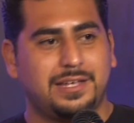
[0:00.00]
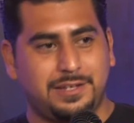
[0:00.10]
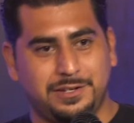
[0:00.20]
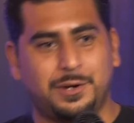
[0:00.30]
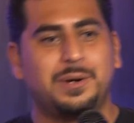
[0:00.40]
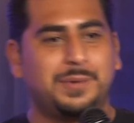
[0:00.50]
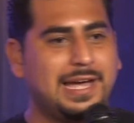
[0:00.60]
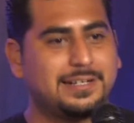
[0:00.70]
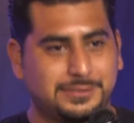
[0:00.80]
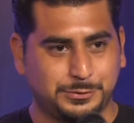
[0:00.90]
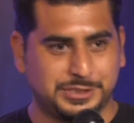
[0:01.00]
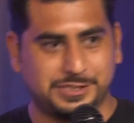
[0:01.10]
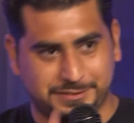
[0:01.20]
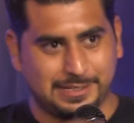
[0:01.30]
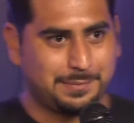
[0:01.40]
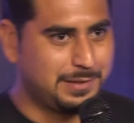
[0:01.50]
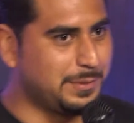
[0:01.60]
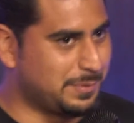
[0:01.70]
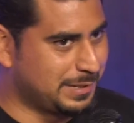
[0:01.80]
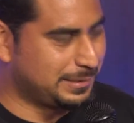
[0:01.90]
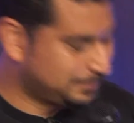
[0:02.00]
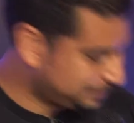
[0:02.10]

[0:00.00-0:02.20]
You know what? We got to switch this up. Give me 1 minute.